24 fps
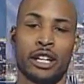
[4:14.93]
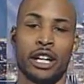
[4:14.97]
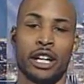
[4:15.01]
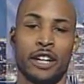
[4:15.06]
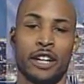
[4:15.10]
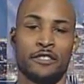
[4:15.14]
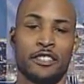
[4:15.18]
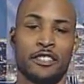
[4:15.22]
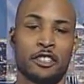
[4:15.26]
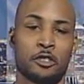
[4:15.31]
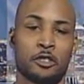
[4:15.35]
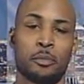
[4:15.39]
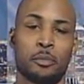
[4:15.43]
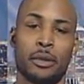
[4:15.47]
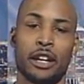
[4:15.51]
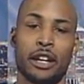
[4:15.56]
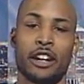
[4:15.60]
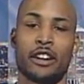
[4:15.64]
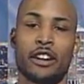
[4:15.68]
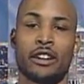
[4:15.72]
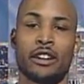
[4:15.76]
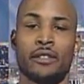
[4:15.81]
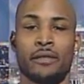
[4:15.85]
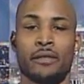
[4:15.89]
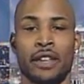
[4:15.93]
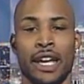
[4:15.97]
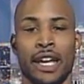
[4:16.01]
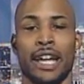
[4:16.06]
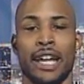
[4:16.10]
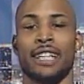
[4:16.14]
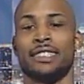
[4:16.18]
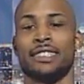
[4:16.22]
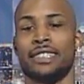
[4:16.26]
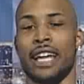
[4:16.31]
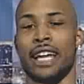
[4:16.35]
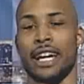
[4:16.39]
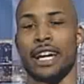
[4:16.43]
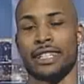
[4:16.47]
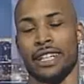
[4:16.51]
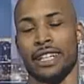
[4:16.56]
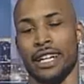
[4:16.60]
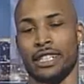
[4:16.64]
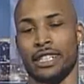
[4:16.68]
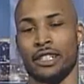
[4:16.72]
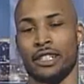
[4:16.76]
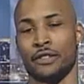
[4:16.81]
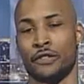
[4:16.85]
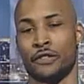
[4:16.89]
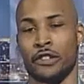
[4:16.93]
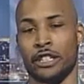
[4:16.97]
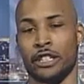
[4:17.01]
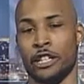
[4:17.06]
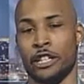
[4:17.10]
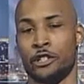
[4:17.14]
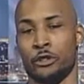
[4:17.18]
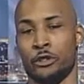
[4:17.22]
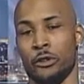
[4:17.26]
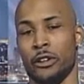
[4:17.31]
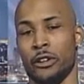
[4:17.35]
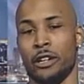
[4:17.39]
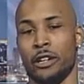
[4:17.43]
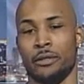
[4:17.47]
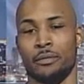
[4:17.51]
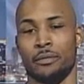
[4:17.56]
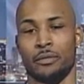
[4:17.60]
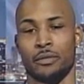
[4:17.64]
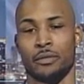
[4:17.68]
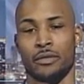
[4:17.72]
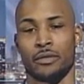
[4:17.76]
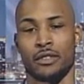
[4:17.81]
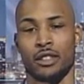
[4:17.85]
of despair and stagnation for Detroit.